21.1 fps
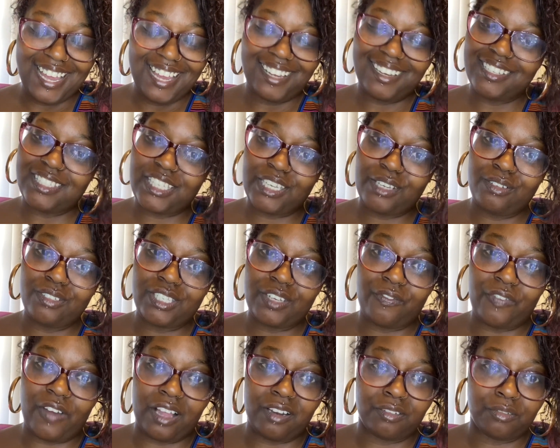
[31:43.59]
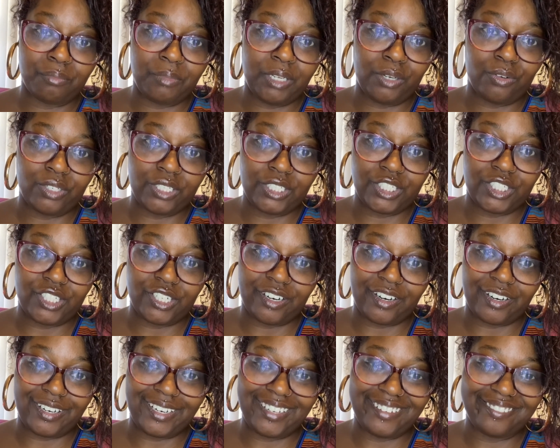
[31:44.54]
Continue to follow me on this
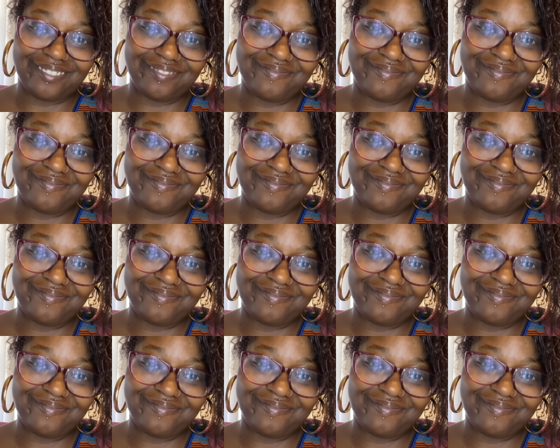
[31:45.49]
journey.